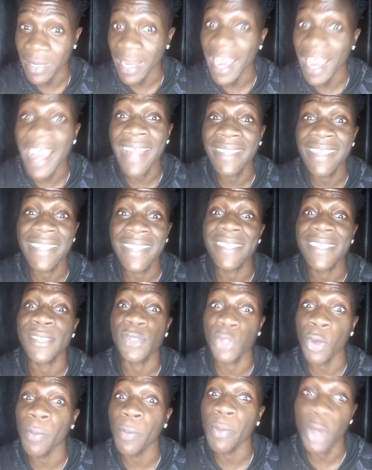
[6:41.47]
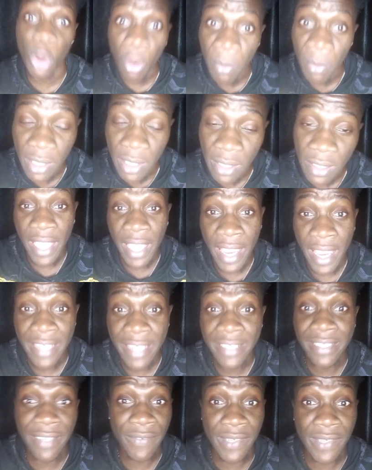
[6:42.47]
and they didn't stop coming.
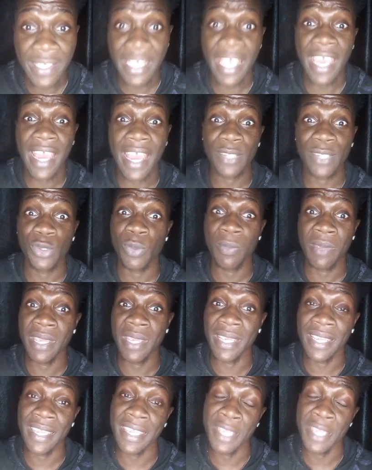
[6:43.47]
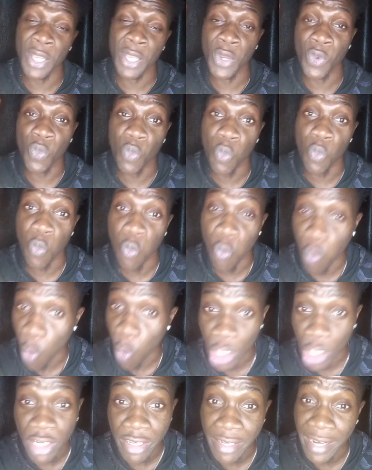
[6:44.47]
And David De Gea had to make a
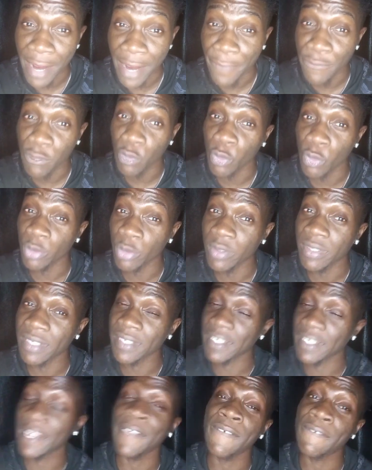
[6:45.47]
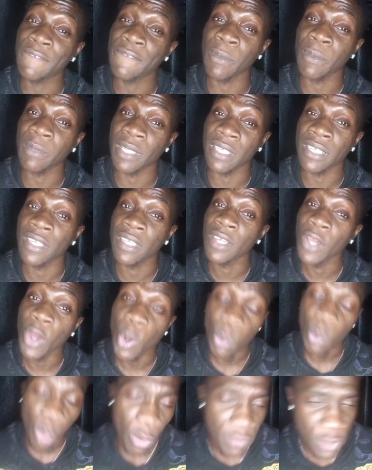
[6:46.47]
wonderful save from the
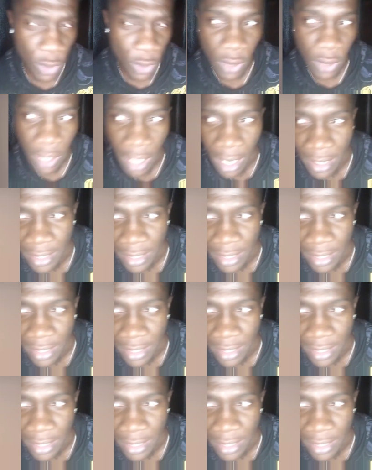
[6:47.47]
worst corner. I